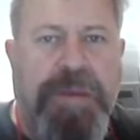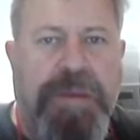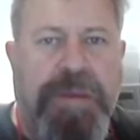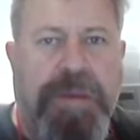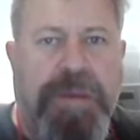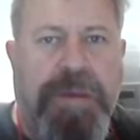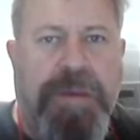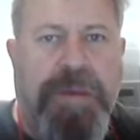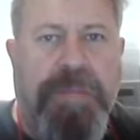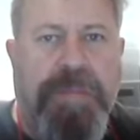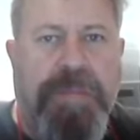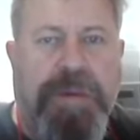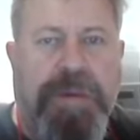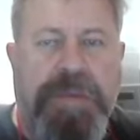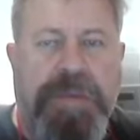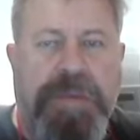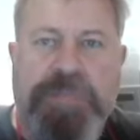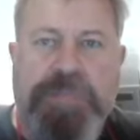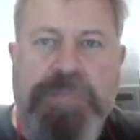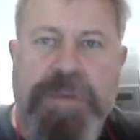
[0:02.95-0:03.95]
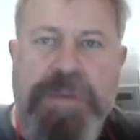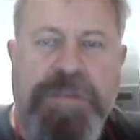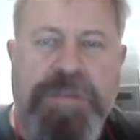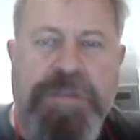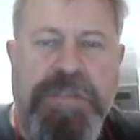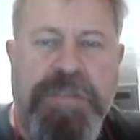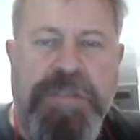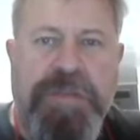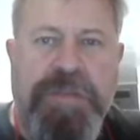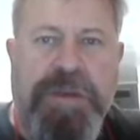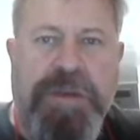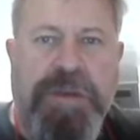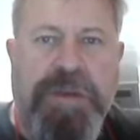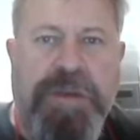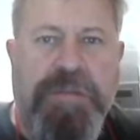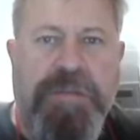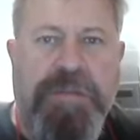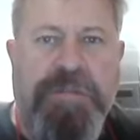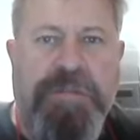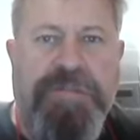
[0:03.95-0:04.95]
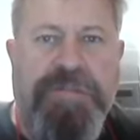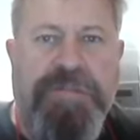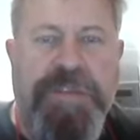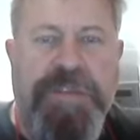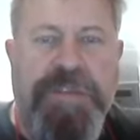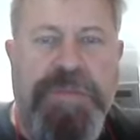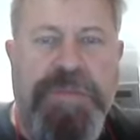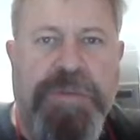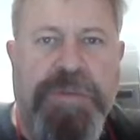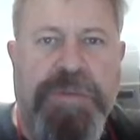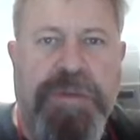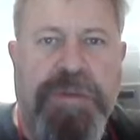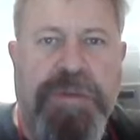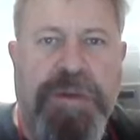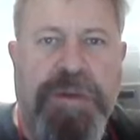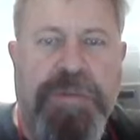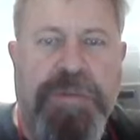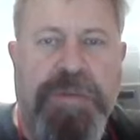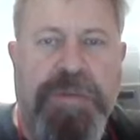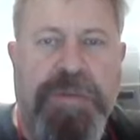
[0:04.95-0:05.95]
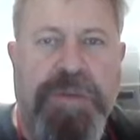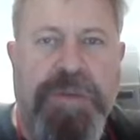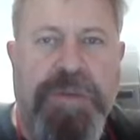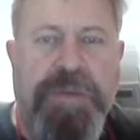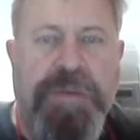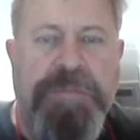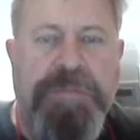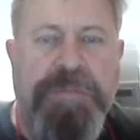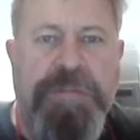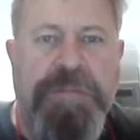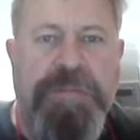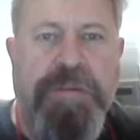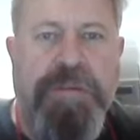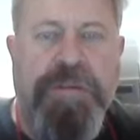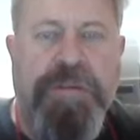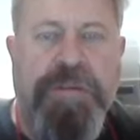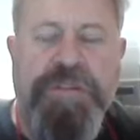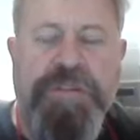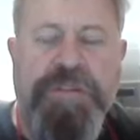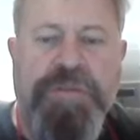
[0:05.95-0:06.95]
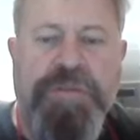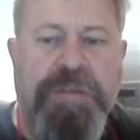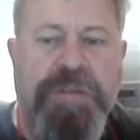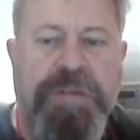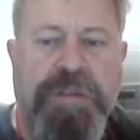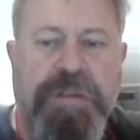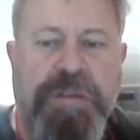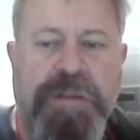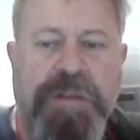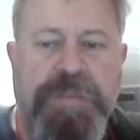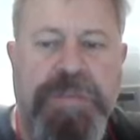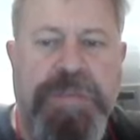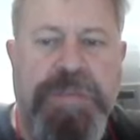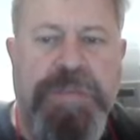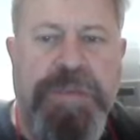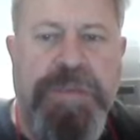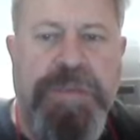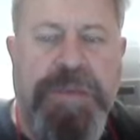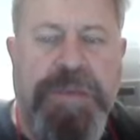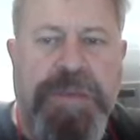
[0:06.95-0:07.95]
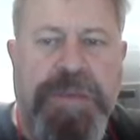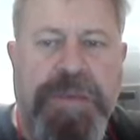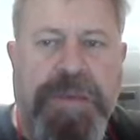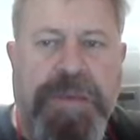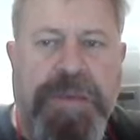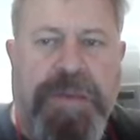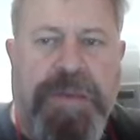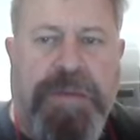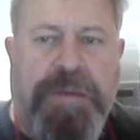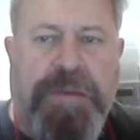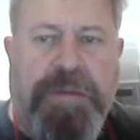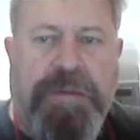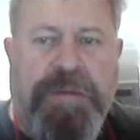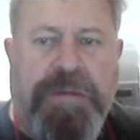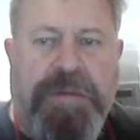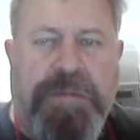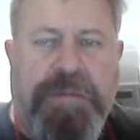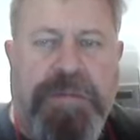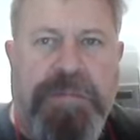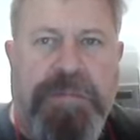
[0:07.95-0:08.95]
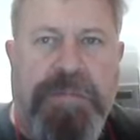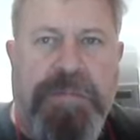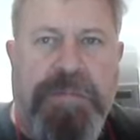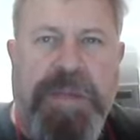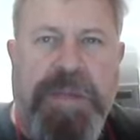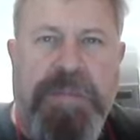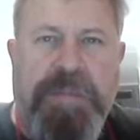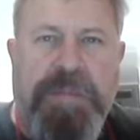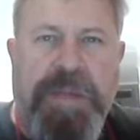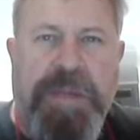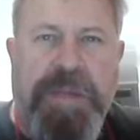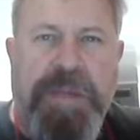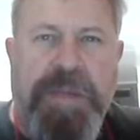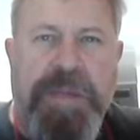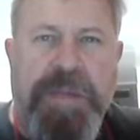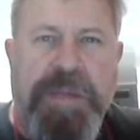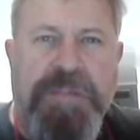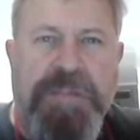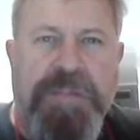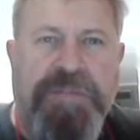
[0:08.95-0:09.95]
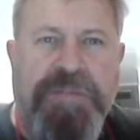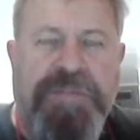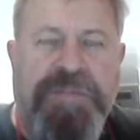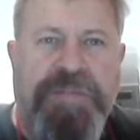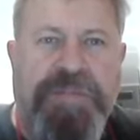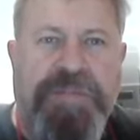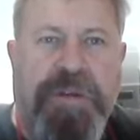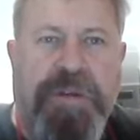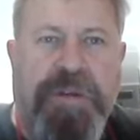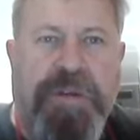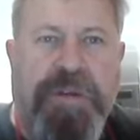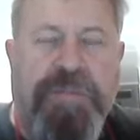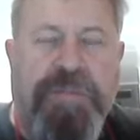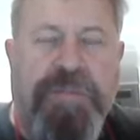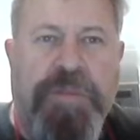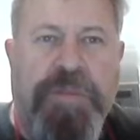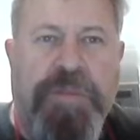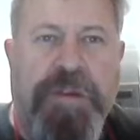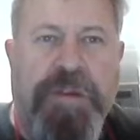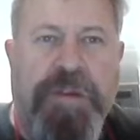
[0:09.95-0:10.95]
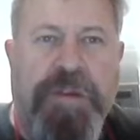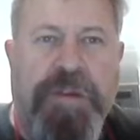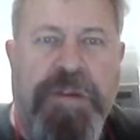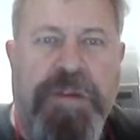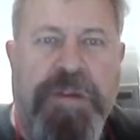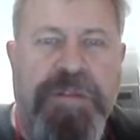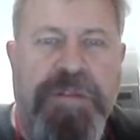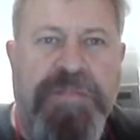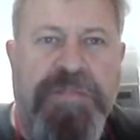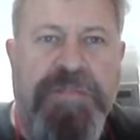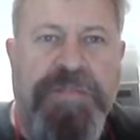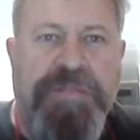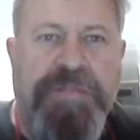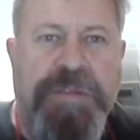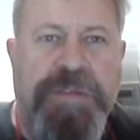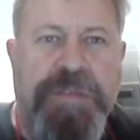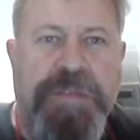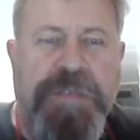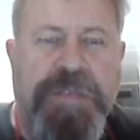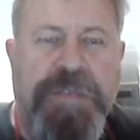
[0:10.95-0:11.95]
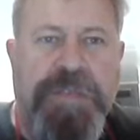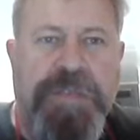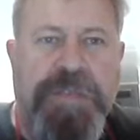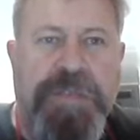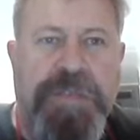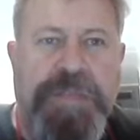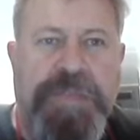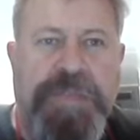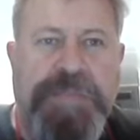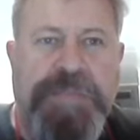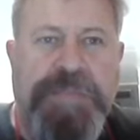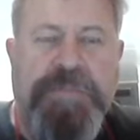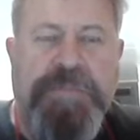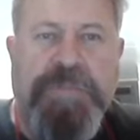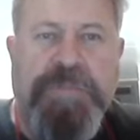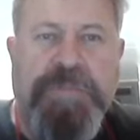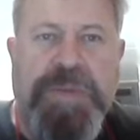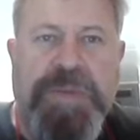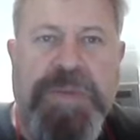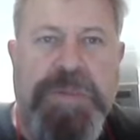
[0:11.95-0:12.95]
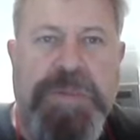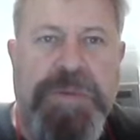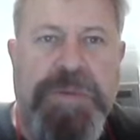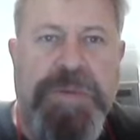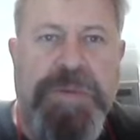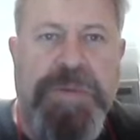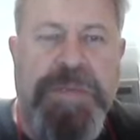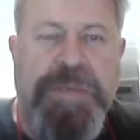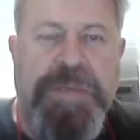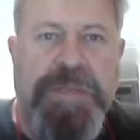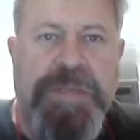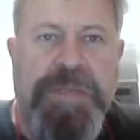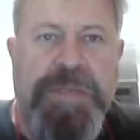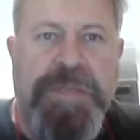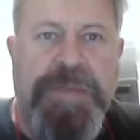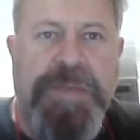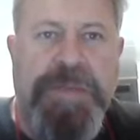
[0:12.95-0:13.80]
I posted something out on Facebook that I'd be starting short little clips on many years of working out in the field with people and